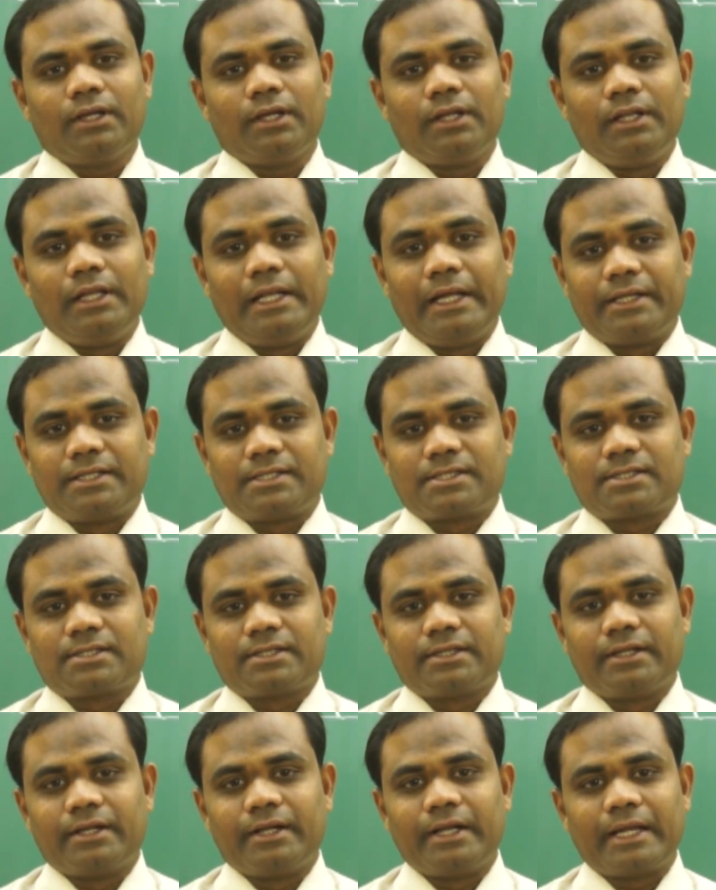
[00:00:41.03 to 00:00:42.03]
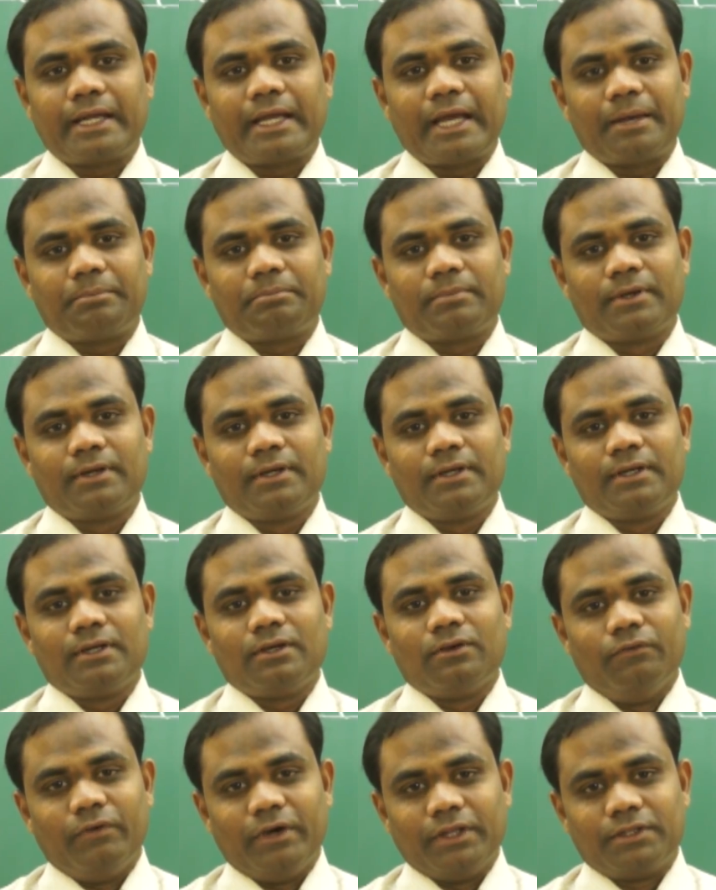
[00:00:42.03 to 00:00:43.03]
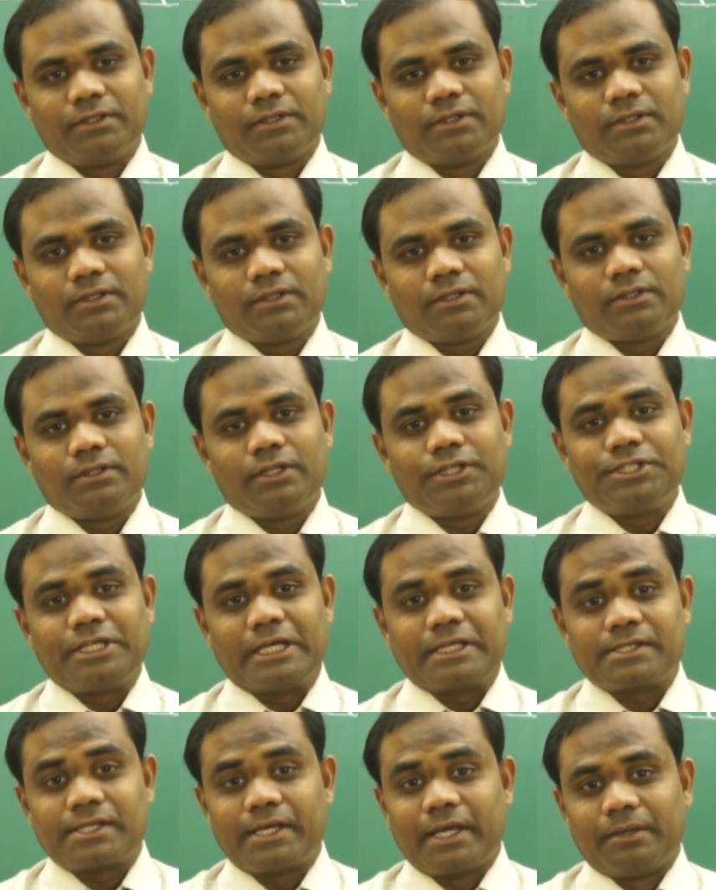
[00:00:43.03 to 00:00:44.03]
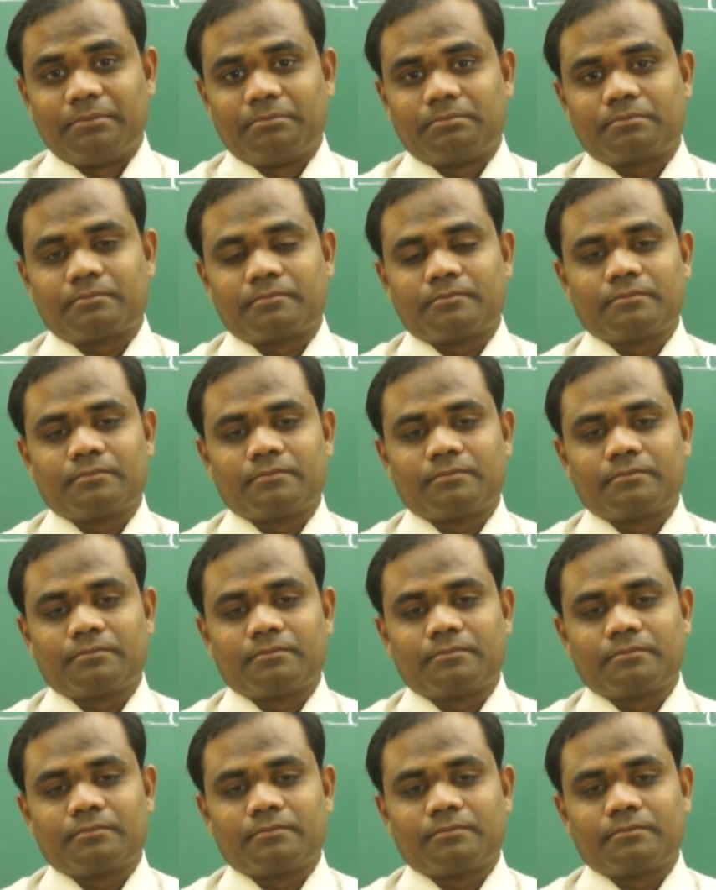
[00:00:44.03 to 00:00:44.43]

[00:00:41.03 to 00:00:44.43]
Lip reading: let's recap with the chess game.